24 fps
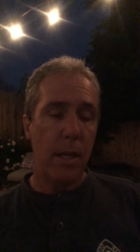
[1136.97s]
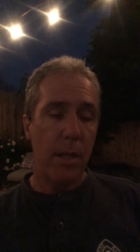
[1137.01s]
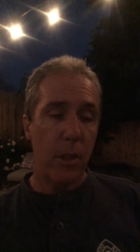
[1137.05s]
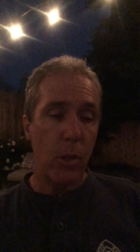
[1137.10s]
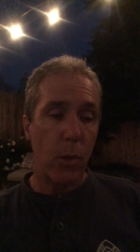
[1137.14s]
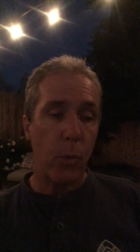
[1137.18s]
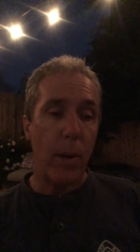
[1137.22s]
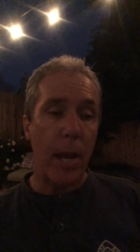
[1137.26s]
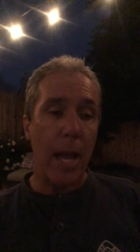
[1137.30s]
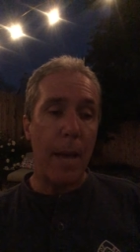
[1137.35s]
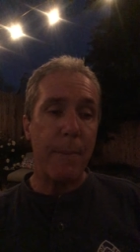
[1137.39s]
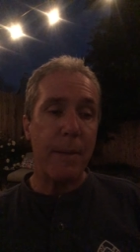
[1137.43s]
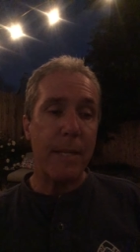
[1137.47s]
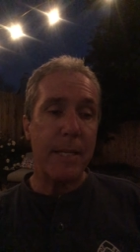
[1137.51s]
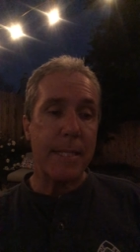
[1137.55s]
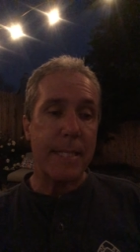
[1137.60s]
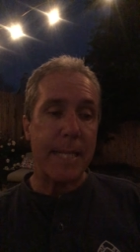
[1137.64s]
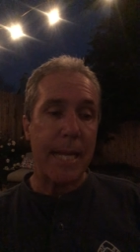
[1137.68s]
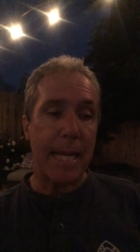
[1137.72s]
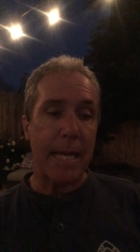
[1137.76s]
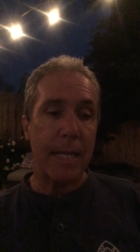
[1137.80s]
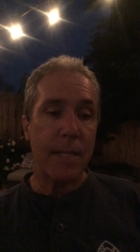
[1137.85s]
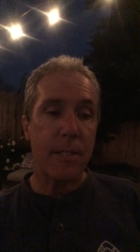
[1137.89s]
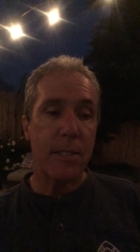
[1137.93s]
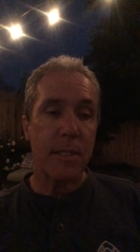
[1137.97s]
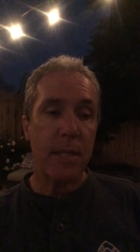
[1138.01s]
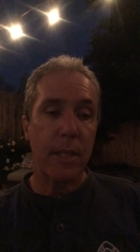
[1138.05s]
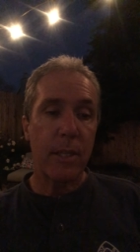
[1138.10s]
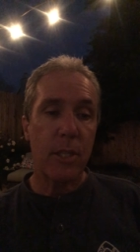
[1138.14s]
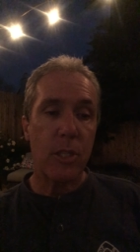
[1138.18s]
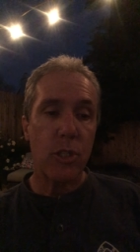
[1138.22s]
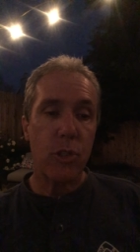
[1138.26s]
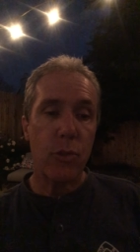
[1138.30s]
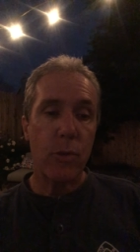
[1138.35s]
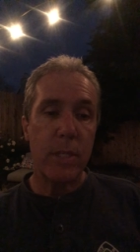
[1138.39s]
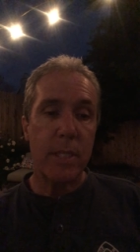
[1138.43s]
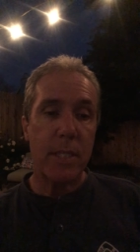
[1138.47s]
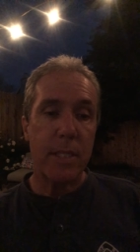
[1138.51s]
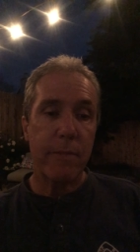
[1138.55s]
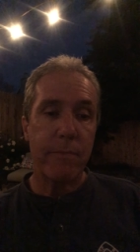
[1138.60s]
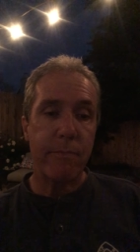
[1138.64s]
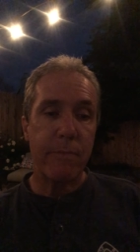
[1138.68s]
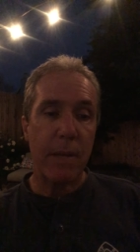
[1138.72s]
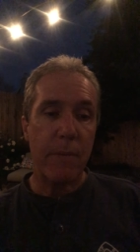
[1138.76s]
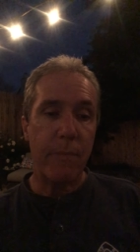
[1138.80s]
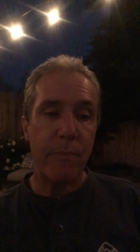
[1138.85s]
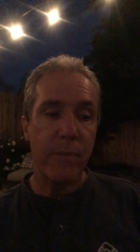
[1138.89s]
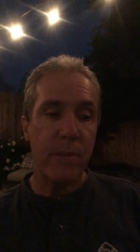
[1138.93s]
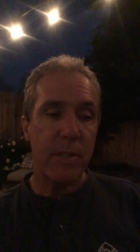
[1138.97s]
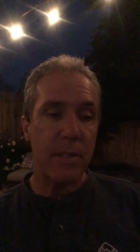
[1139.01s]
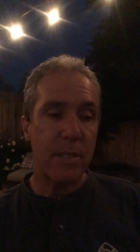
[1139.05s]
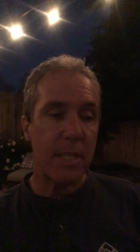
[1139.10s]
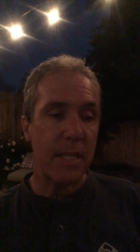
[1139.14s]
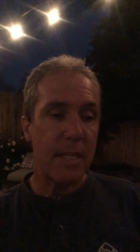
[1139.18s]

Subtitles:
The rabbit danced on the streets of Memphis.